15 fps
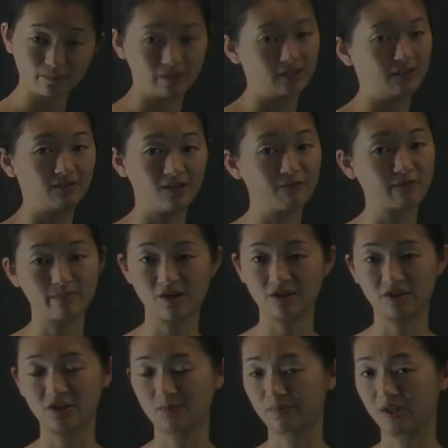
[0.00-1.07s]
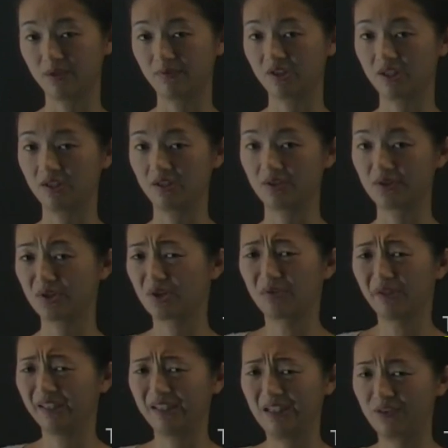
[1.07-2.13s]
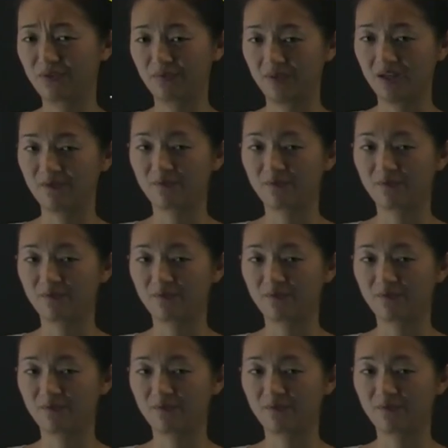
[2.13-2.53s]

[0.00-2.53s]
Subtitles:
but the information is pretty redundant, so you don't really need 3.